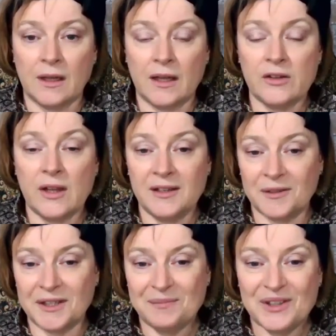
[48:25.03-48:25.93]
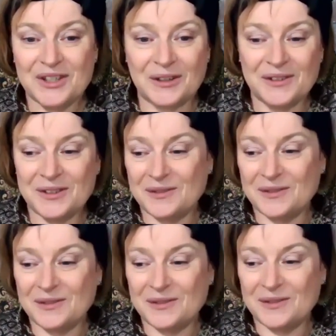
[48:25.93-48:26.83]
And anyway, so
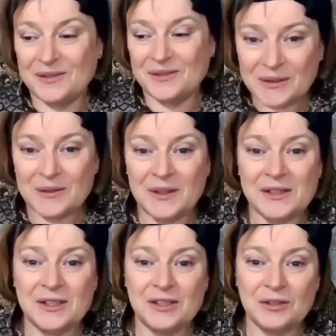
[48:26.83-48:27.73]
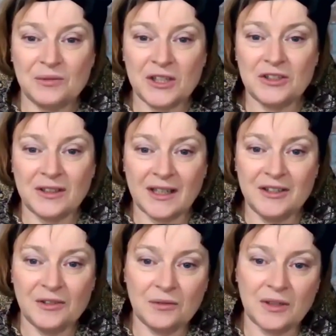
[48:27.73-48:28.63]
to answer your question, can
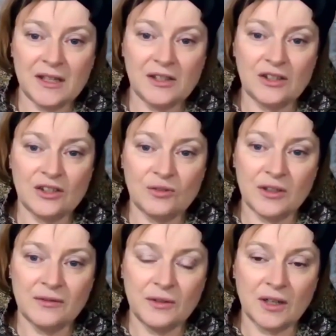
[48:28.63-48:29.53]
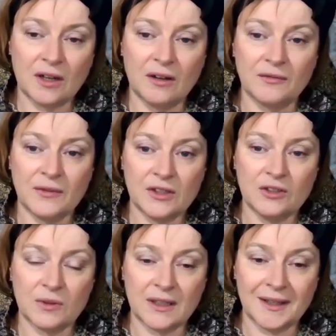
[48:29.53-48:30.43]
you create and destroy if you can't
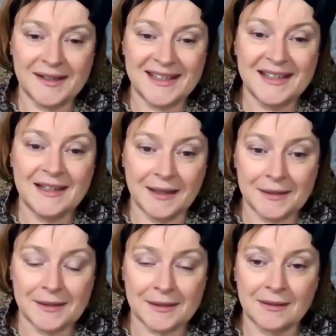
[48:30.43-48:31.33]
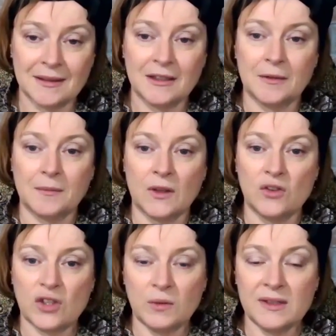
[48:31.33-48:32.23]
visualize? Yes.
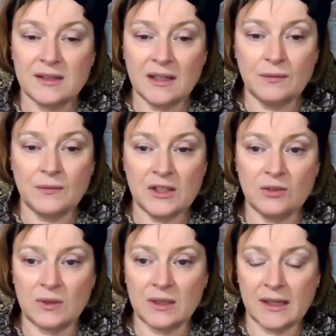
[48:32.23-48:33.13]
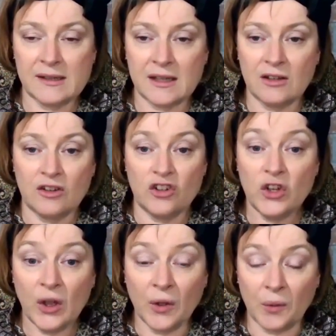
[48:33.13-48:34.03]
So instead of visualizing,
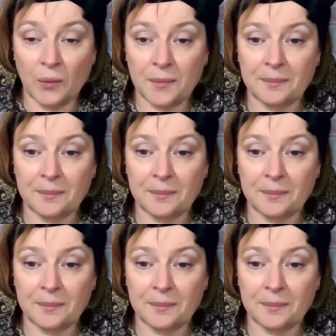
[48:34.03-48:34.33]
no.